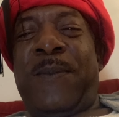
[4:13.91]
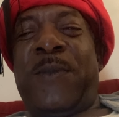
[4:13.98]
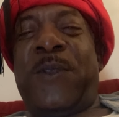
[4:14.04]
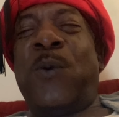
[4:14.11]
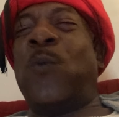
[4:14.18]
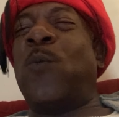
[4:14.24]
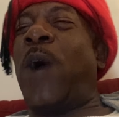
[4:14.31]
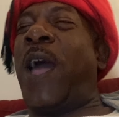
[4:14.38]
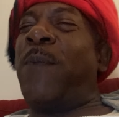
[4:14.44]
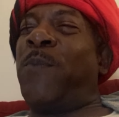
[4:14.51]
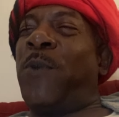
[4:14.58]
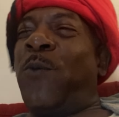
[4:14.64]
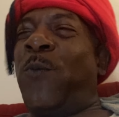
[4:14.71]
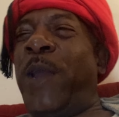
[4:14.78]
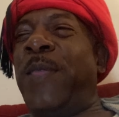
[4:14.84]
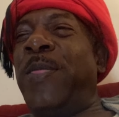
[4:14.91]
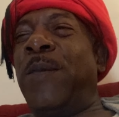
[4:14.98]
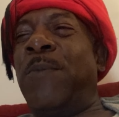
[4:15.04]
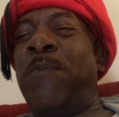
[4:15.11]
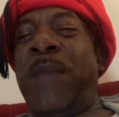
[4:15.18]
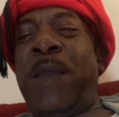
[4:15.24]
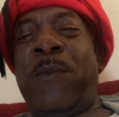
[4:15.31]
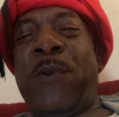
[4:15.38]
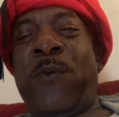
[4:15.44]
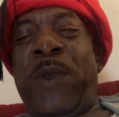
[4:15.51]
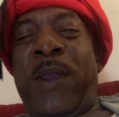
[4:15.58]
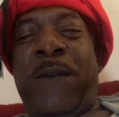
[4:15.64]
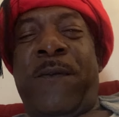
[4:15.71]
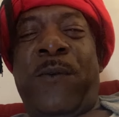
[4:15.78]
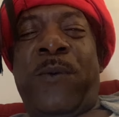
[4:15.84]
to wipe away the
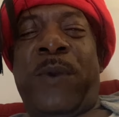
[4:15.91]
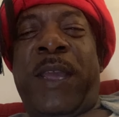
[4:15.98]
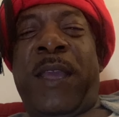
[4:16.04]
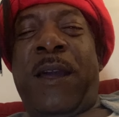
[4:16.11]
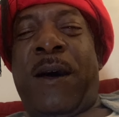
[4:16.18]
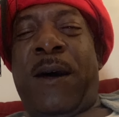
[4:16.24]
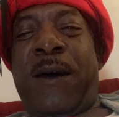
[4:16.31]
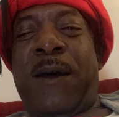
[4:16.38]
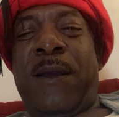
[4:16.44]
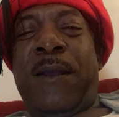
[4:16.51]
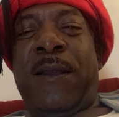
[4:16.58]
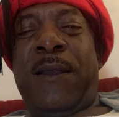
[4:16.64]
memory of who they are.